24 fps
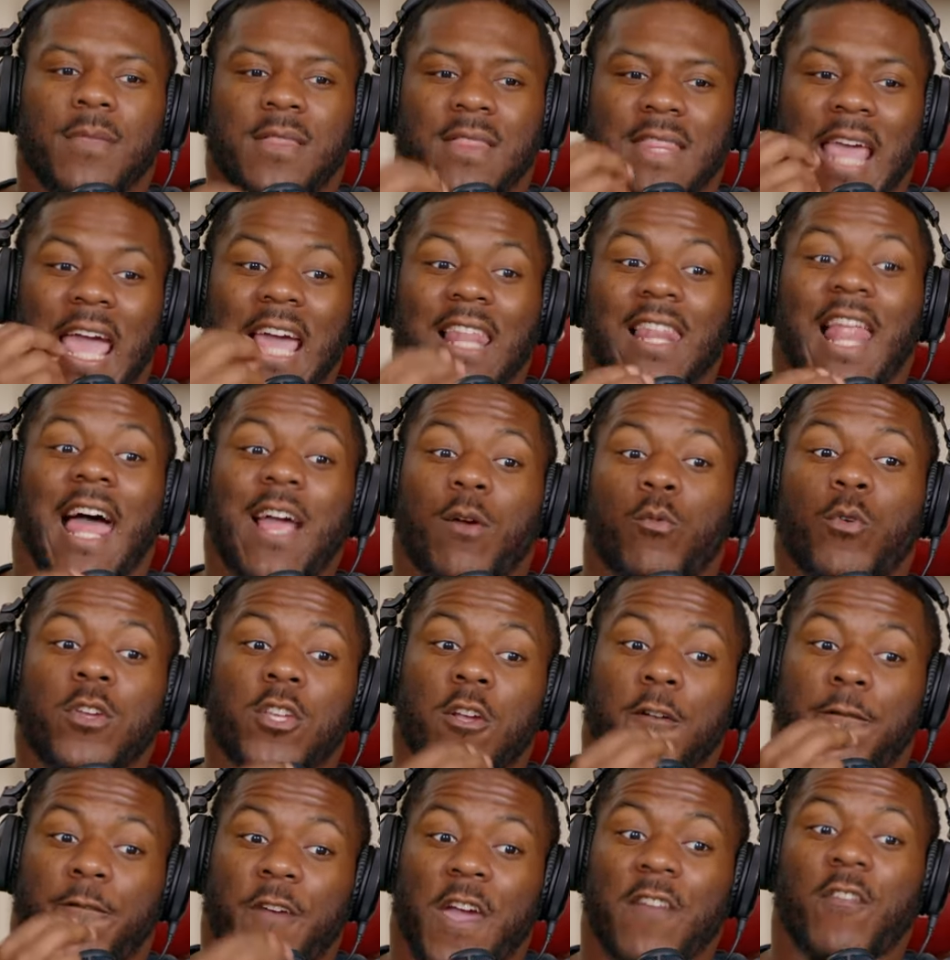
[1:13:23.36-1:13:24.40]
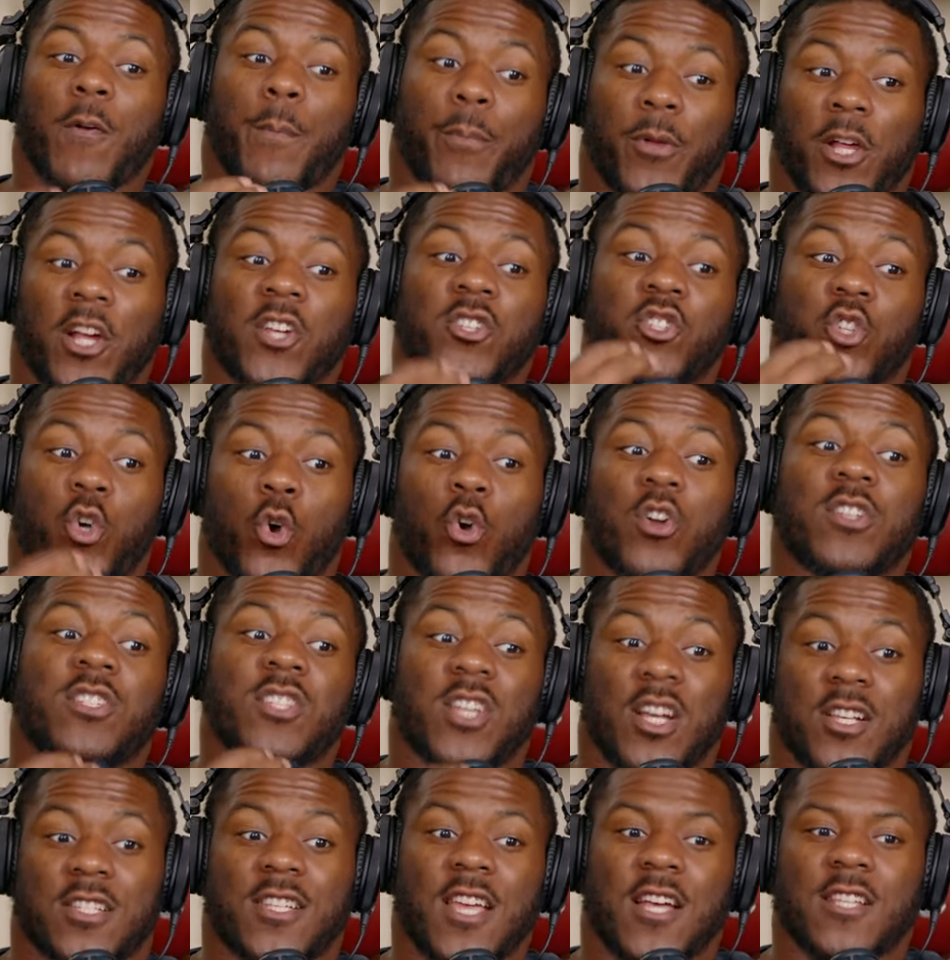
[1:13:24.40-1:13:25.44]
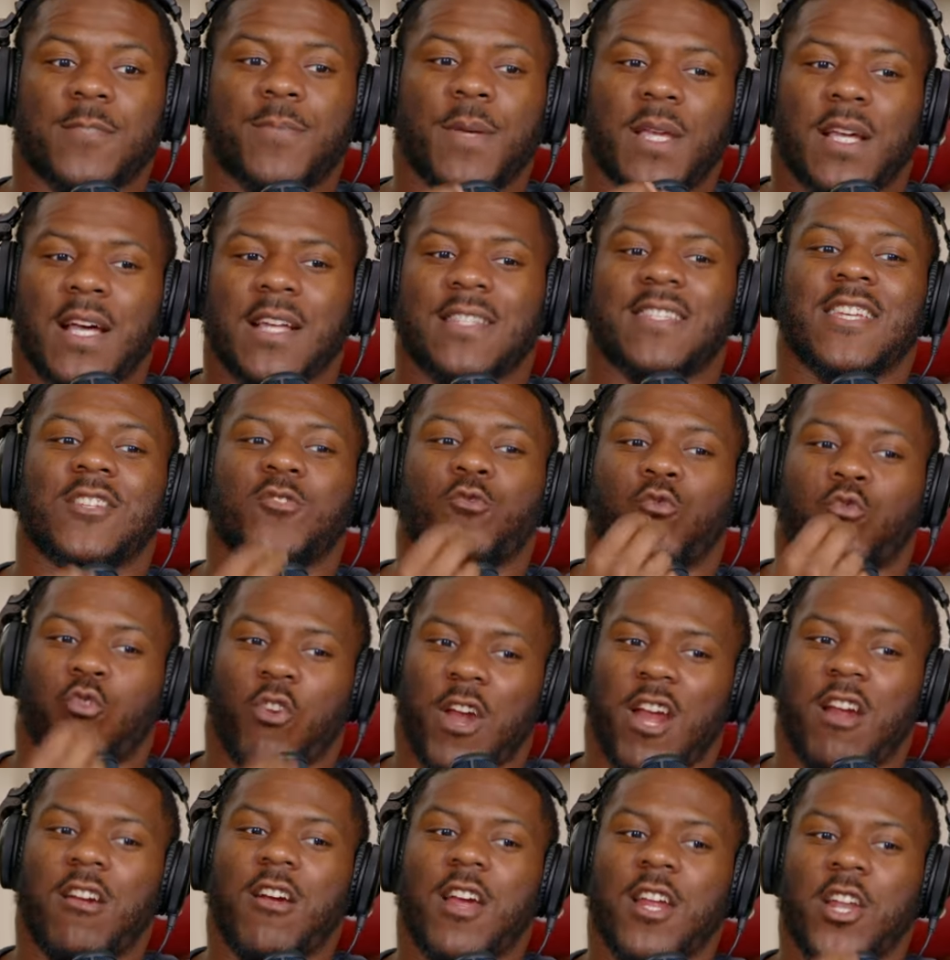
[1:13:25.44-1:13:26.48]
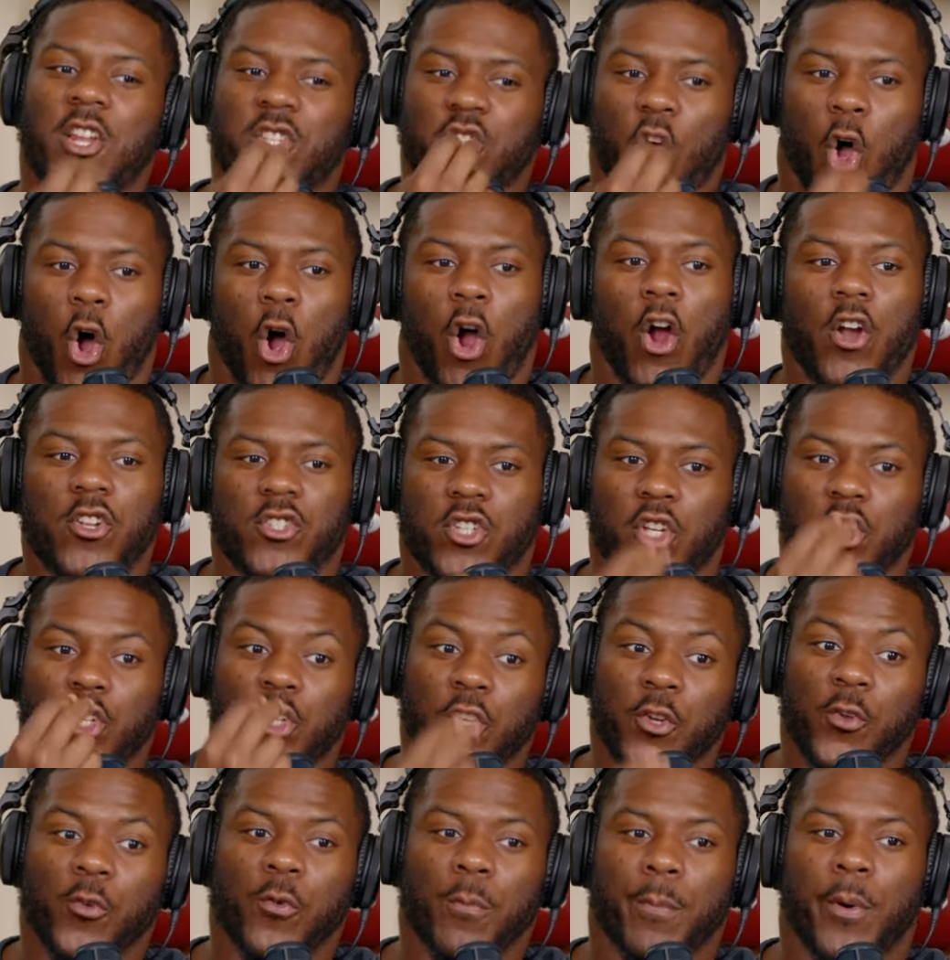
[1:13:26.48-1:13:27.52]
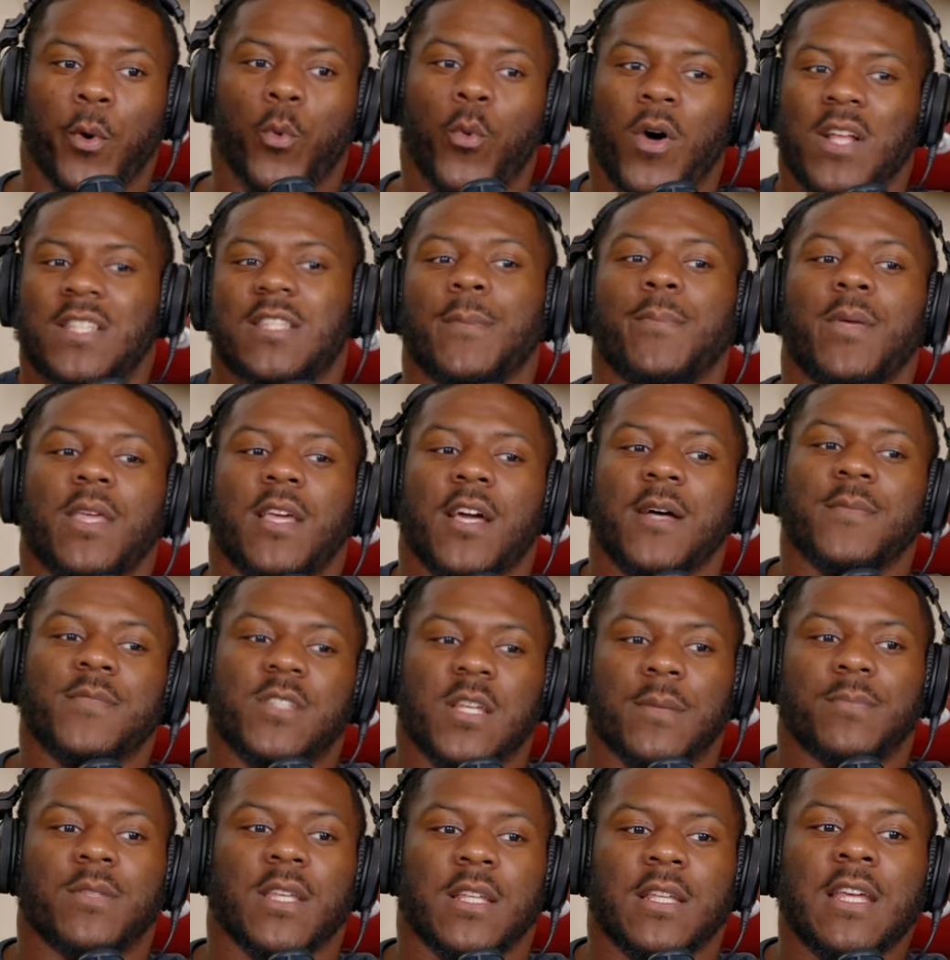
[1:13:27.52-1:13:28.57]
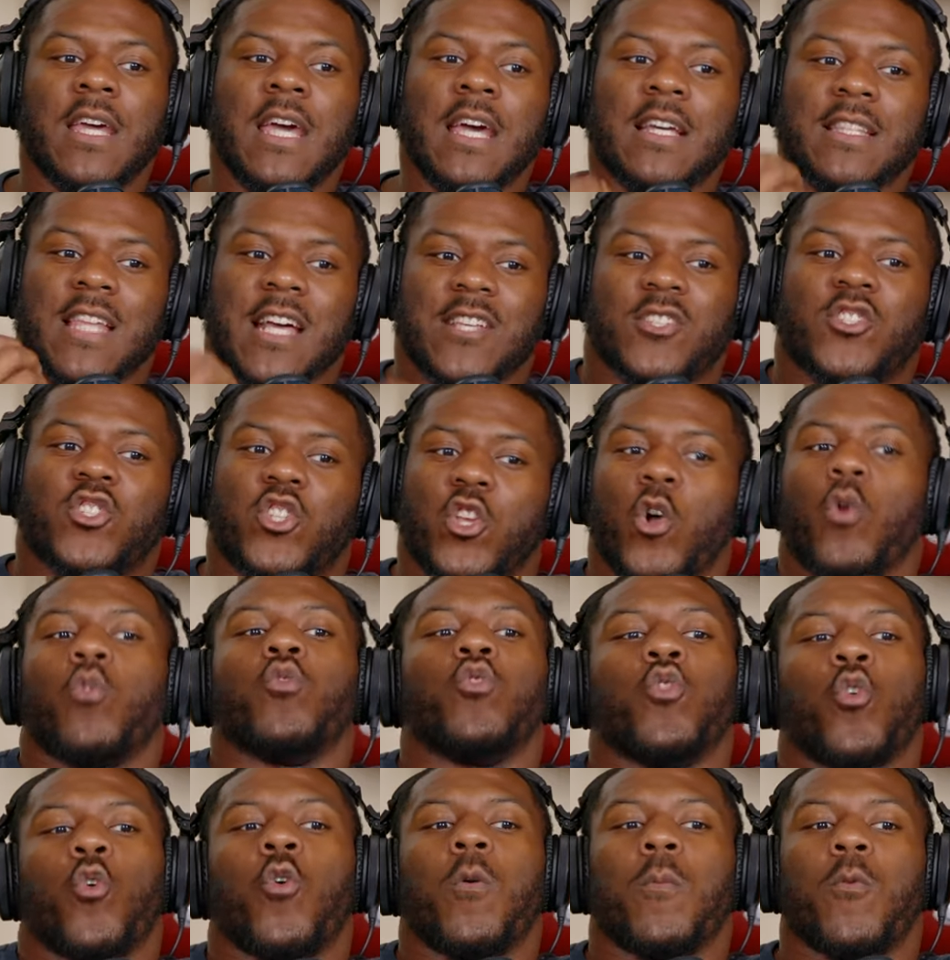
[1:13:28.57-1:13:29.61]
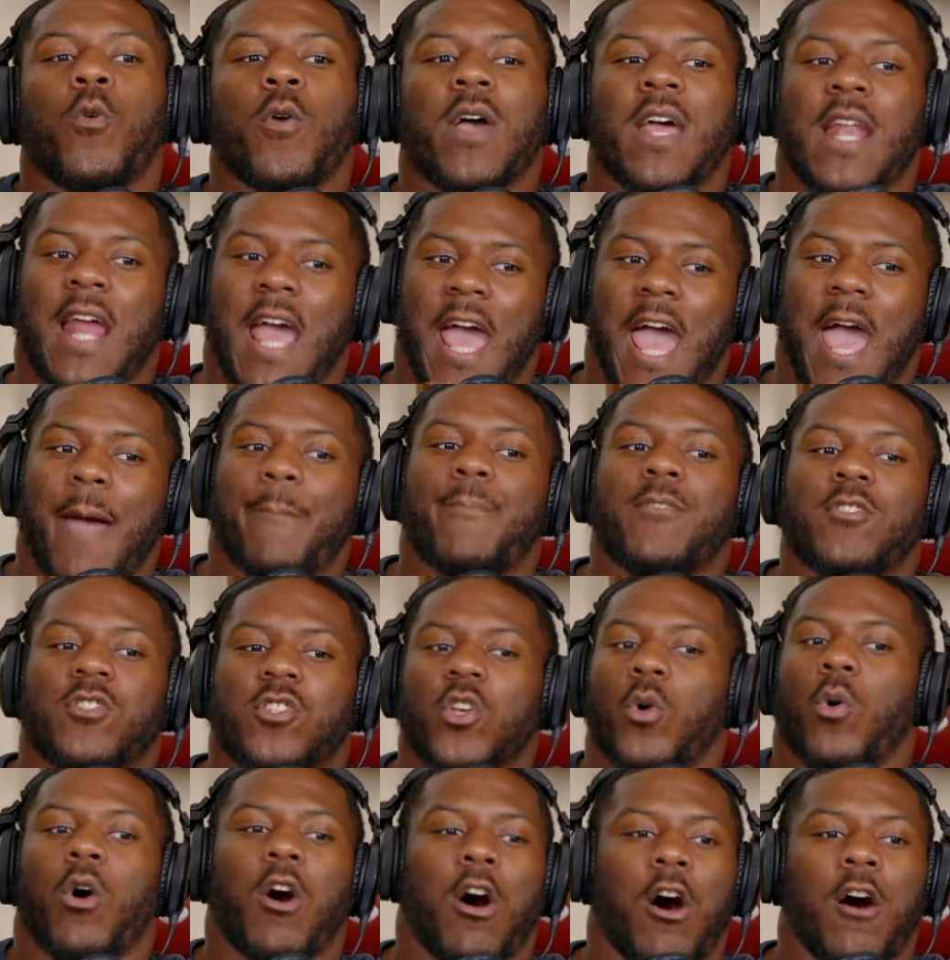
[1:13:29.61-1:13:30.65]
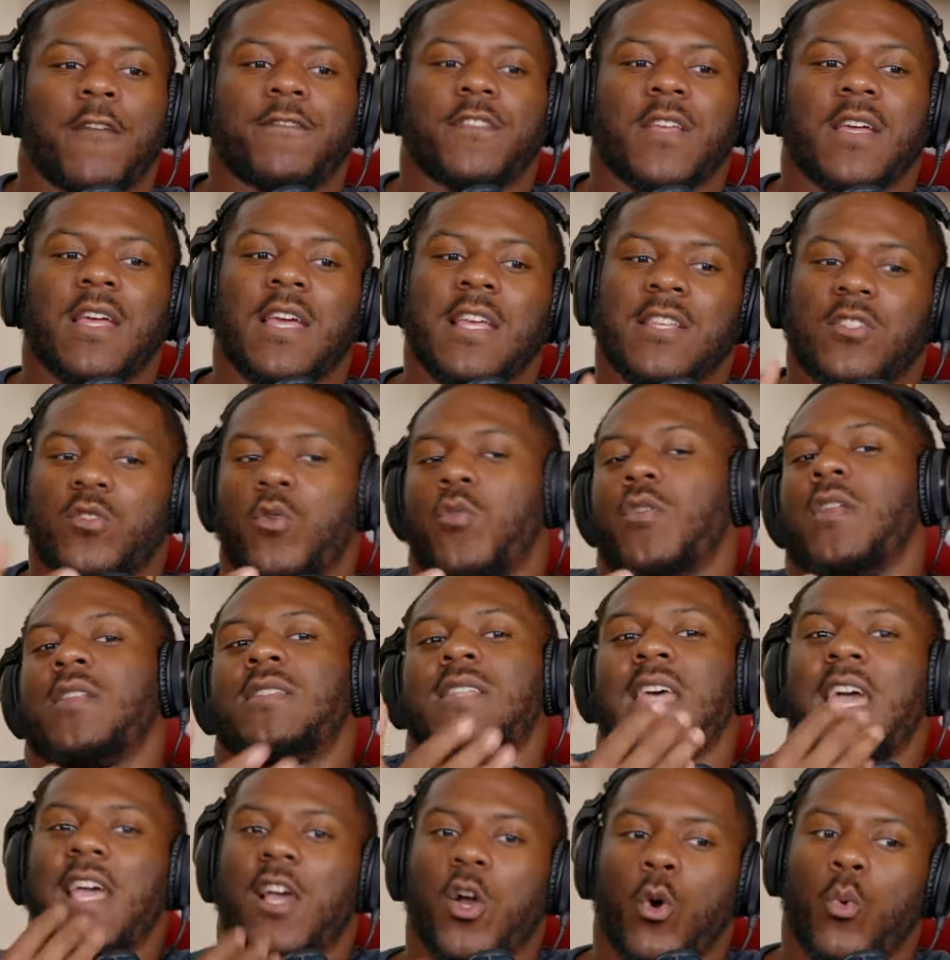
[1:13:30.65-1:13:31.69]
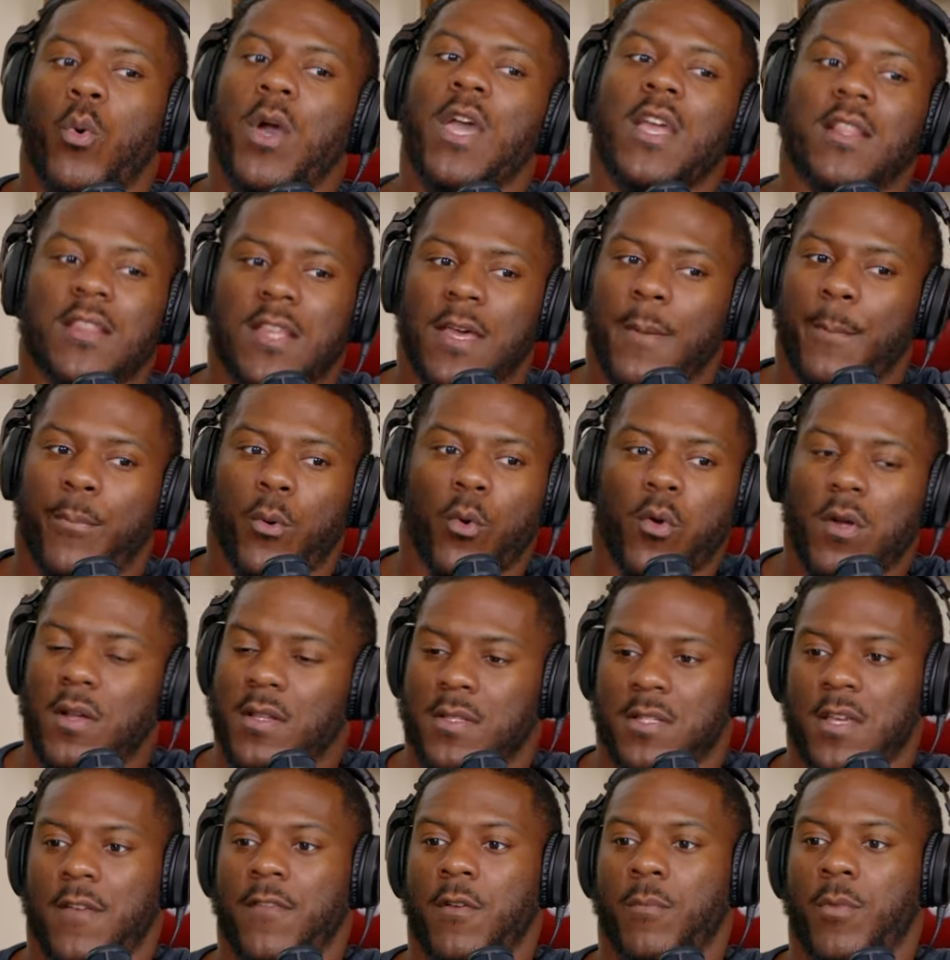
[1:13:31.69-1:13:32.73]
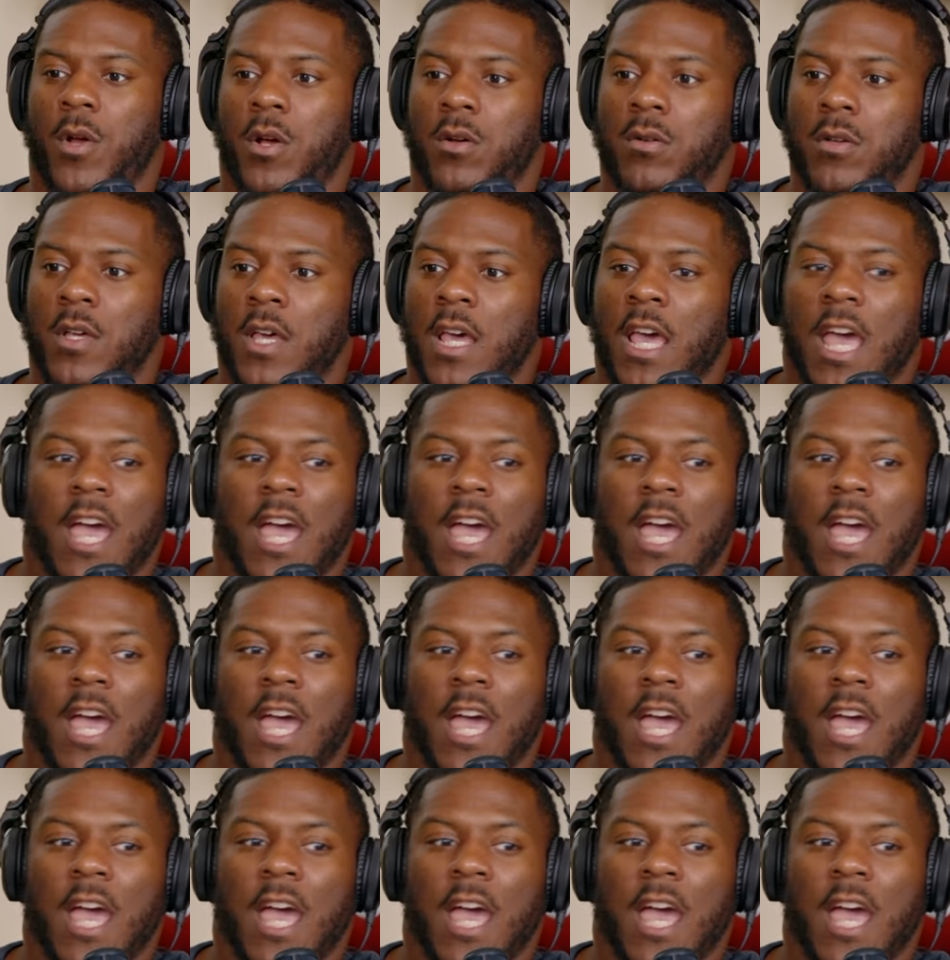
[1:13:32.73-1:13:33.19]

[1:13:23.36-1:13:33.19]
They like when your favorite player scores touchdowns because it's rare and it's hard to do. But once it becomes something that's so normal and it happens so often, it's going to take away the importance of it, bro.